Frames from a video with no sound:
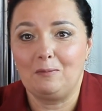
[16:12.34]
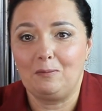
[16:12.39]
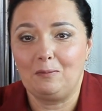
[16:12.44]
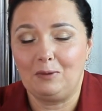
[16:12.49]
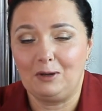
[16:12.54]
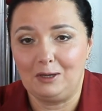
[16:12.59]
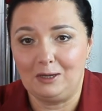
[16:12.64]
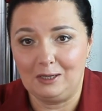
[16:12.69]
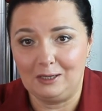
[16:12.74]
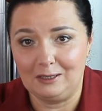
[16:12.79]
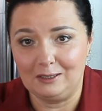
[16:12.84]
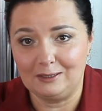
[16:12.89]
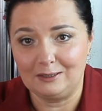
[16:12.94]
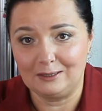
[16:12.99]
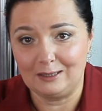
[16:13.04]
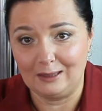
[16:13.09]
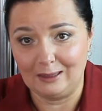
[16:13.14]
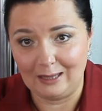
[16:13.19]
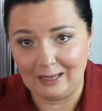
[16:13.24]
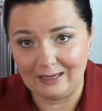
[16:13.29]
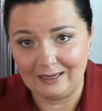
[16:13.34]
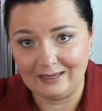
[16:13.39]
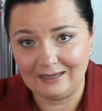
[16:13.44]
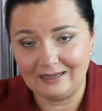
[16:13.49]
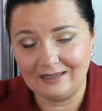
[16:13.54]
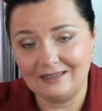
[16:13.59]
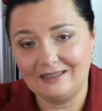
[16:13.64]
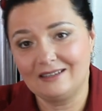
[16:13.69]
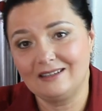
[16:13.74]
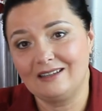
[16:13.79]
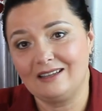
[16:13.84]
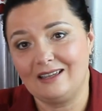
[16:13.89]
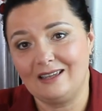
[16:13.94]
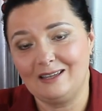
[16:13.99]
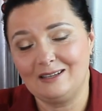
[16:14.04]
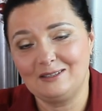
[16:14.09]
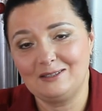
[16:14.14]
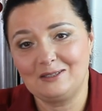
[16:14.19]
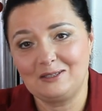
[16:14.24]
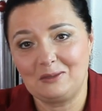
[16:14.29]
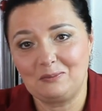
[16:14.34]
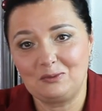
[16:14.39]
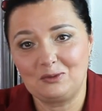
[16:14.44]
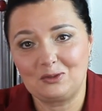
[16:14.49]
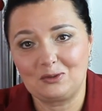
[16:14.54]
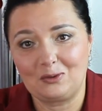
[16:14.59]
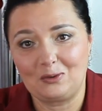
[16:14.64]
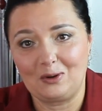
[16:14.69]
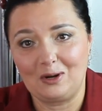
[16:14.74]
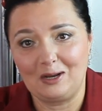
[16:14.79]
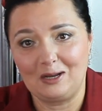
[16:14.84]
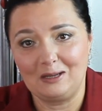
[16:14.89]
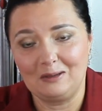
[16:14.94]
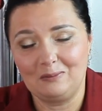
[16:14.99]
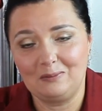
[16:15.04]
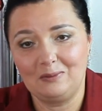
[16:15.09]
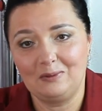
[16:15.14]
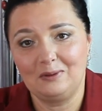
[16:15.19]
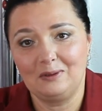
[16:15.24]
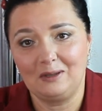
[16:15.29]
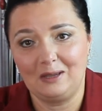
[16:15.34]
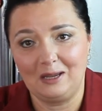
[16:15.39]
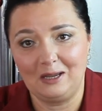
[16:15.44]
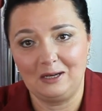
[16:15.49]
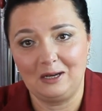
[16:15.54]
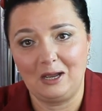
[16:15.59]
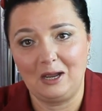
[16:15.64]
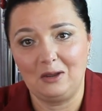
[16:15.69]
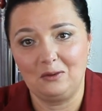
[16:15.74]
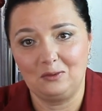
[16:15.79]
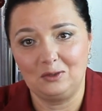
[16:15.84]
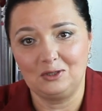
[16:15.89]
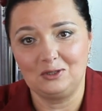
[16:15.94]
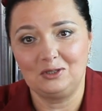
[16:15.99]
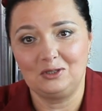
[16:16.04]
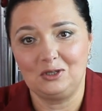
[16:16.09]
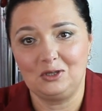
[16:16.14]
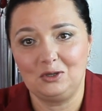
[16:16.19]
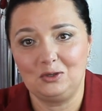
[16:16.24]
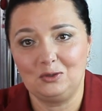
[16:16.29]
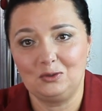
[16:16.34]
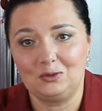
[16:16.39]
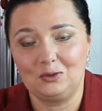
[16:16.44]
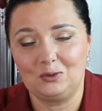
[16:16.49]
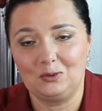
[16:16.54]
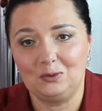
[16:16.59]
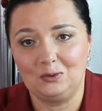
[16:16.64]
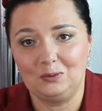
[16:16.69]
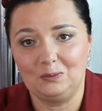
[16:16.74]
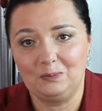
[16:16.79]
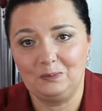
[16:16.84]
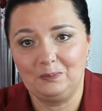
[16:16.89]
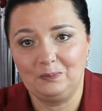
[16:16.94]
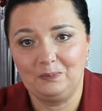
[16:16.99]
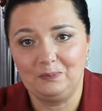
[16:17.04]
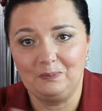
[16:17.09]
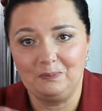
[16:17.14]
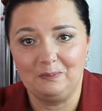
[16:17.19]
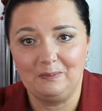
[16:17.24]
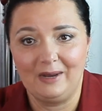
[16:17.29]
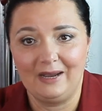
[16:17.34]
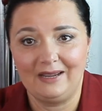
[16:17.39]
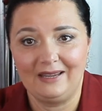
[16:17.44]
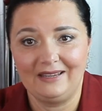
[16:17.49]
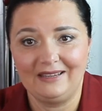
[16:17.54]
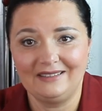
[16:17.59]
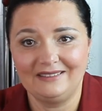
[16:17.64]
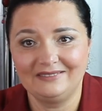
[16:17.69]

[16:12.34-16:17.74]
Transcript: Please like and subscribe, and I will see you soon. Bye.